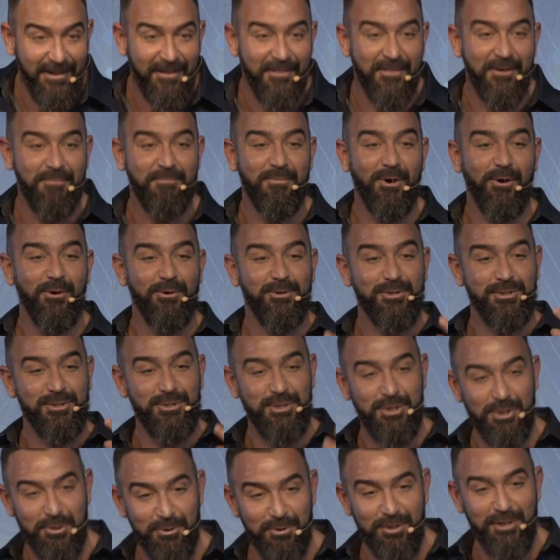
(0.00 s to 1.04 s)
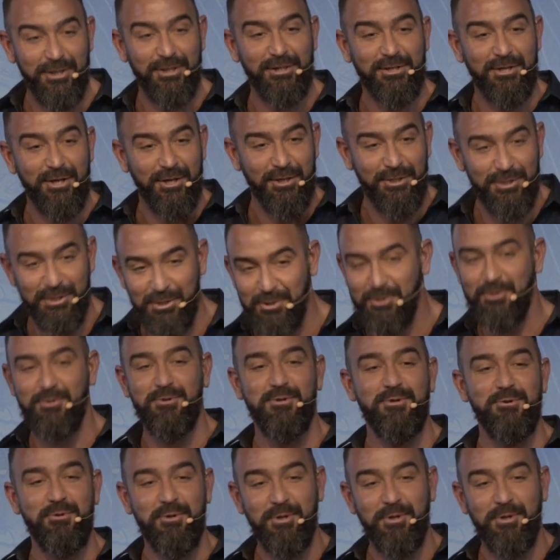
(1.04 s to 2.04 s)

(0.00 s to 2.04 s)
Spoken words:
The most Jewish Jew you